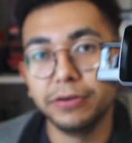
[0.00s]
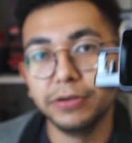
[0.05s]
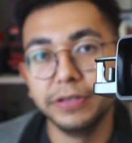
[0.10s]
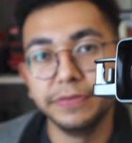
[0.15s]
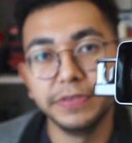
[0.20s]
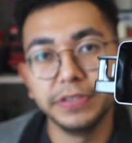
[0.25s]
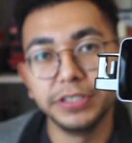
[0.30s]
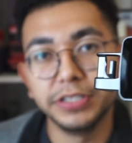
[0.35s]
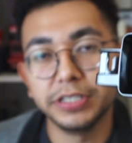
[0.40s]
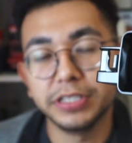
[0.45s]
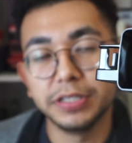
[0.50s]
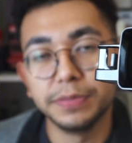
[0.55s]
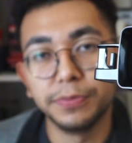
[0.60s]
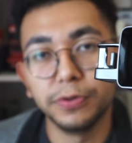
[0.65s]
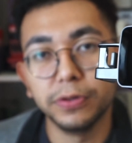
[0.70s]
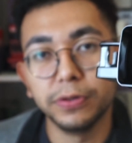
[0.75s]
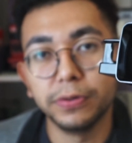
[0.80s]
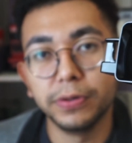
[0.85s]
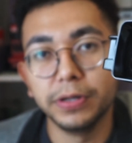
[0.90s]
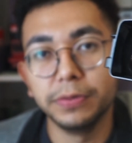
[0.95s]
or even just the
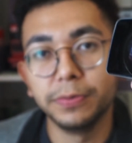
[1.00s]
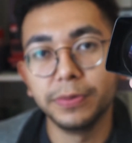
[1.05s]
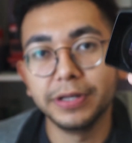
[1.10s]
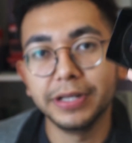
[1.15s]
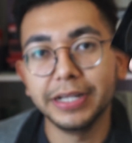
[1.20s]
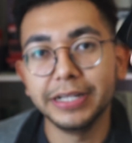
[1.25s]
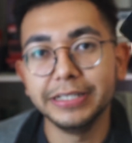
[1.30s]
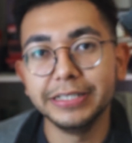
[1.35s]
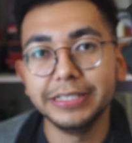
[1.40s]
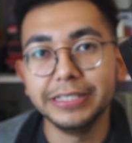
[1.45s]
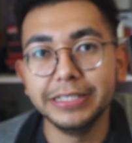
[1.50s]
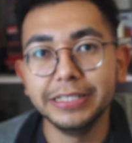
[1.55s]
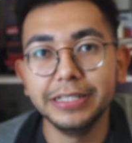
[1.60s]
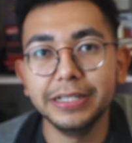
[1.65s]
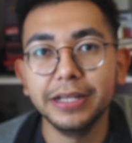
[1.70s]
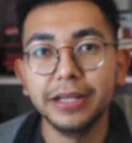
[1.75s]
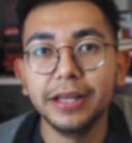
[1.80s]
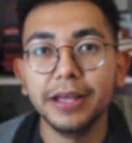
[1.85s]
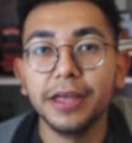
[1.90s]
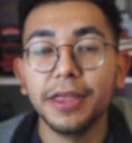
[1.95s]
Polaroid
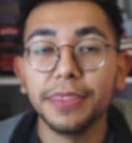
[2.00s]
119